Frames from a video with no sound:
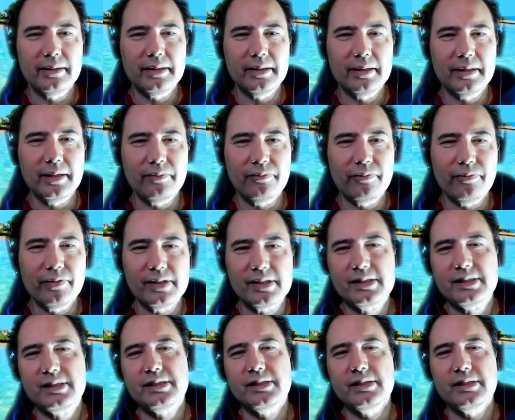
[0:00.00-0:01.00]

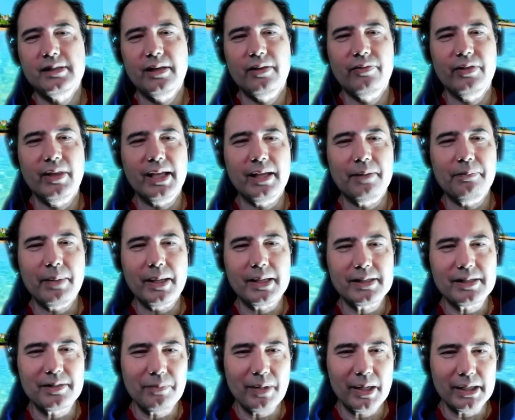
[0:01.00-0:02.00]
if they can make
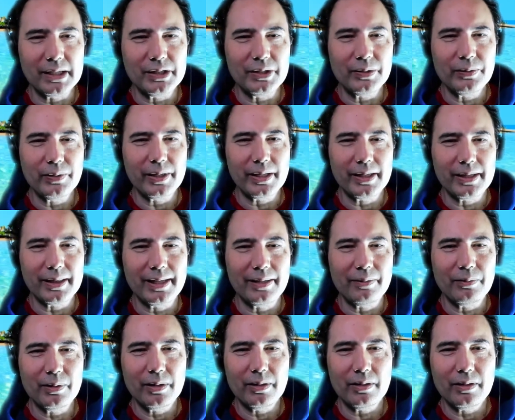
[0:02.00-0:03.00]
some money doing it, they
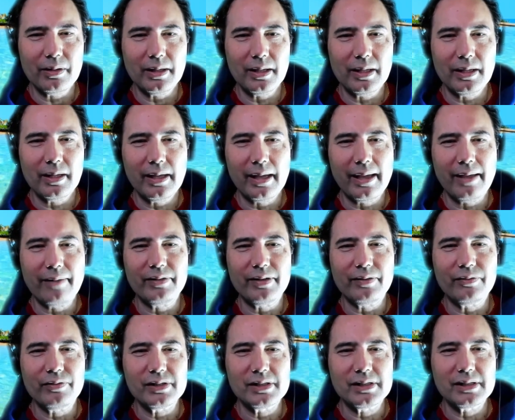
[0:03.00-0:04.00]
will have
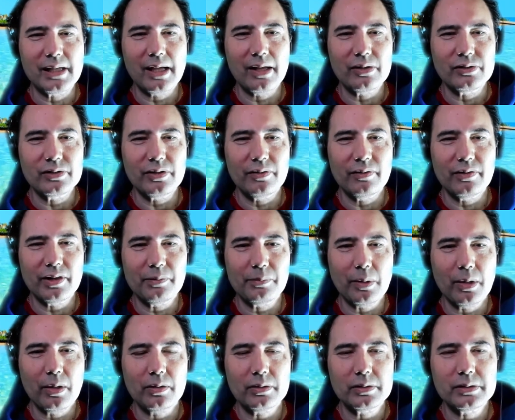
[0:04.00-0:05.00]
different styles of other
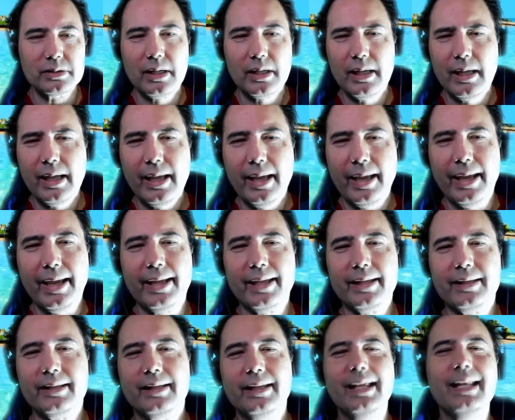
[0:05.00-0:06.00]
balls.
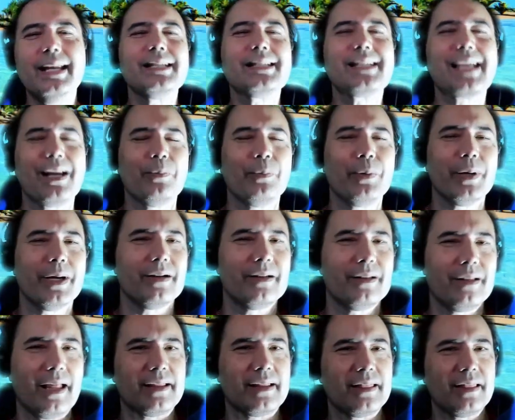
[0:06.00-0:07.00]
And it is kind of weird,
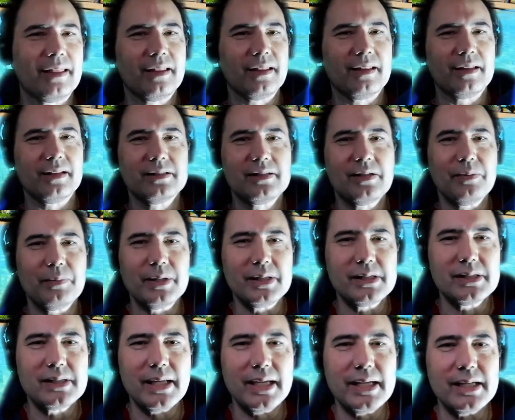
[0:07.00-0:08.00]
like some of these
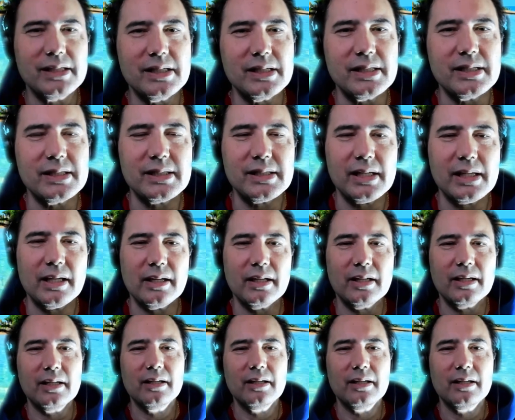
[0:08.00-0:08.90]
stages, the